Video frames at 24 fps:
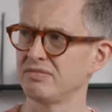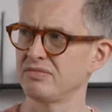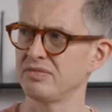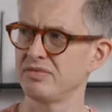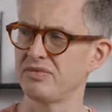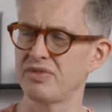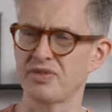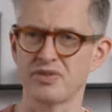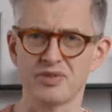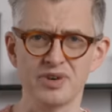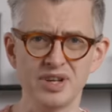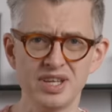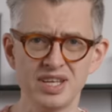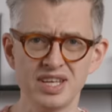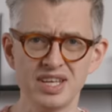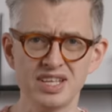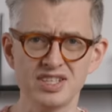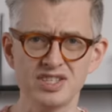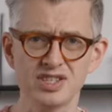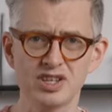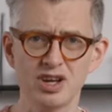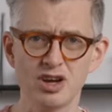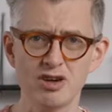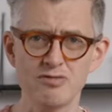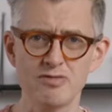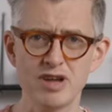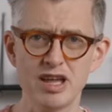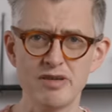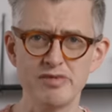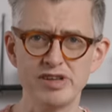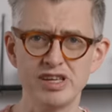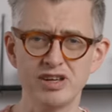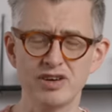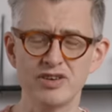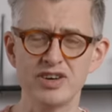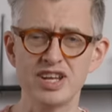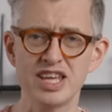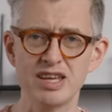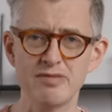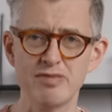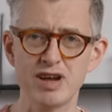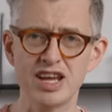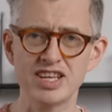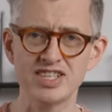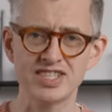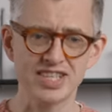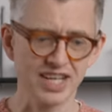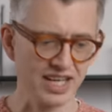3 years ago, maybe, on
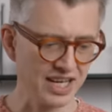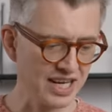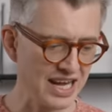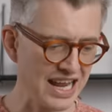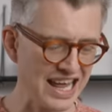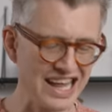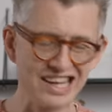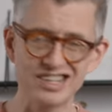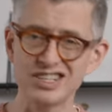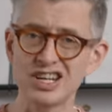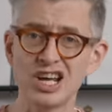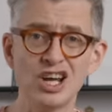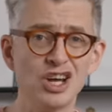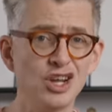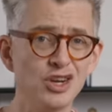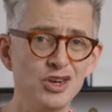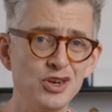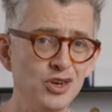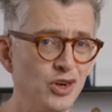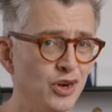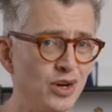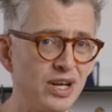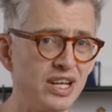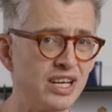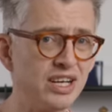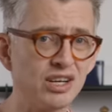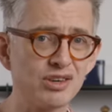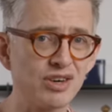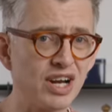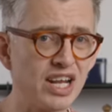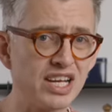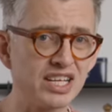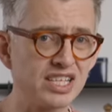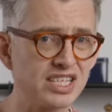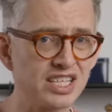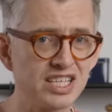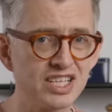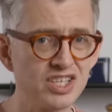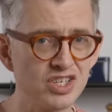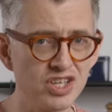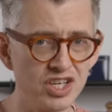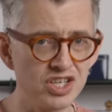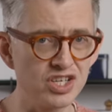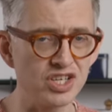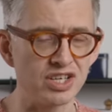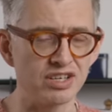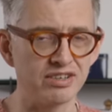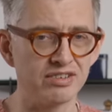eBay secondhand, not in great
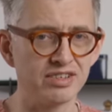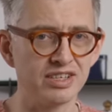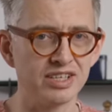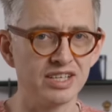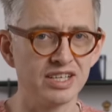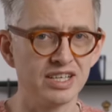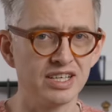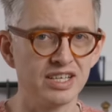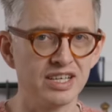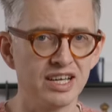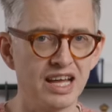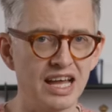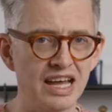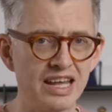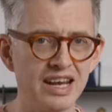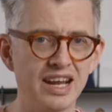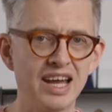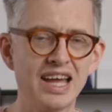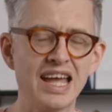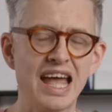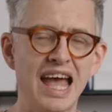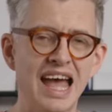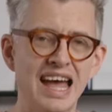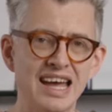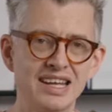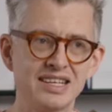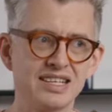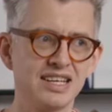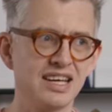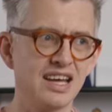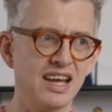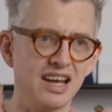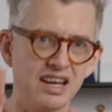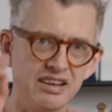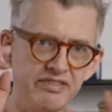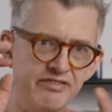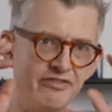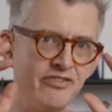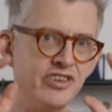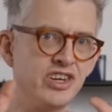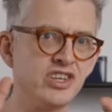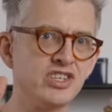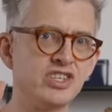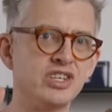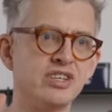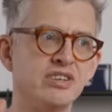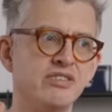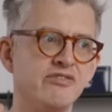condition. And I had a
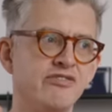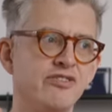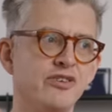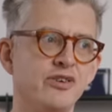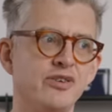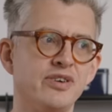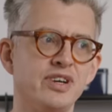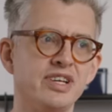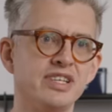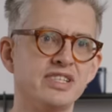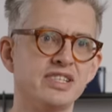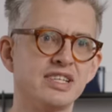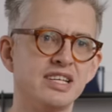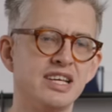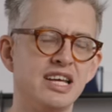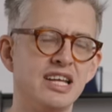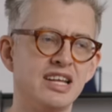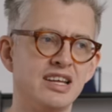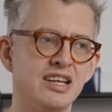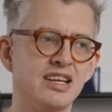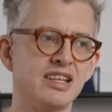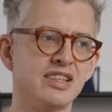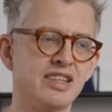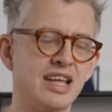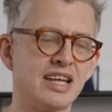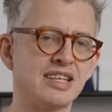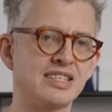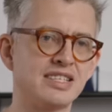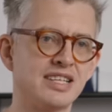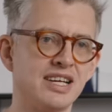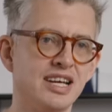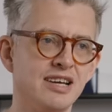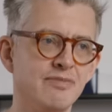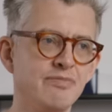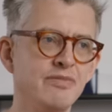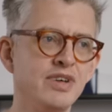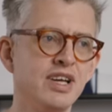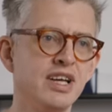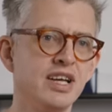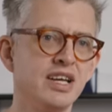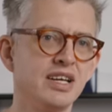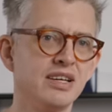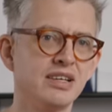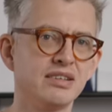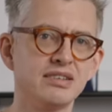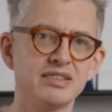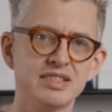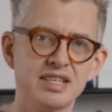vision for it at that time.
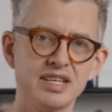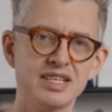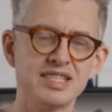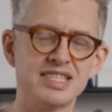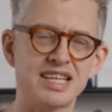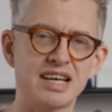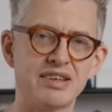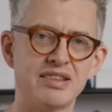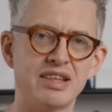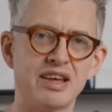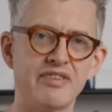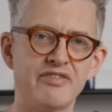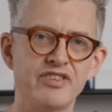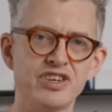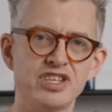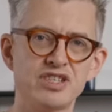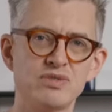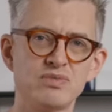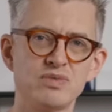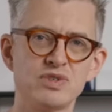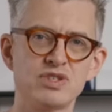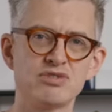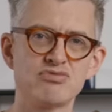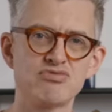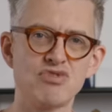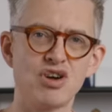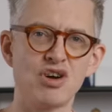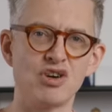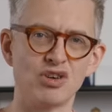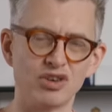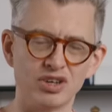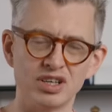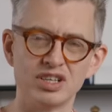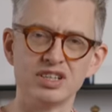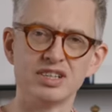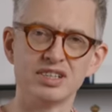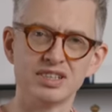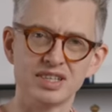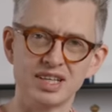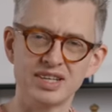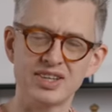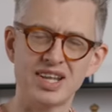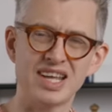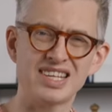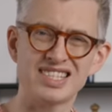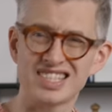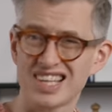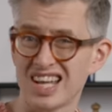Turns out that vision was wrong. And
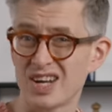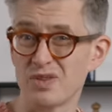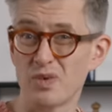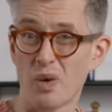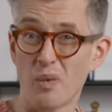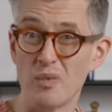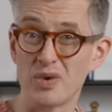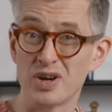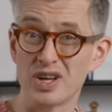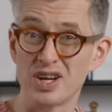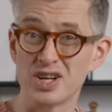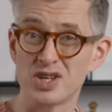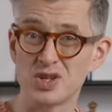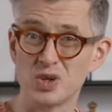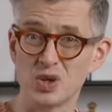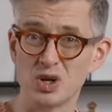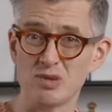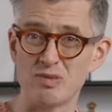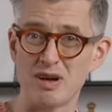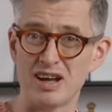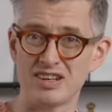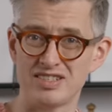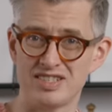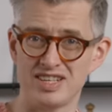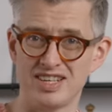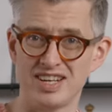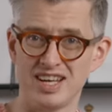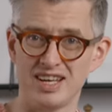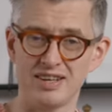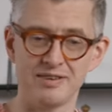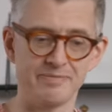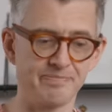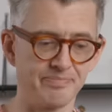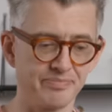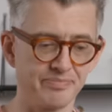that's kind of what we're going to talk about today.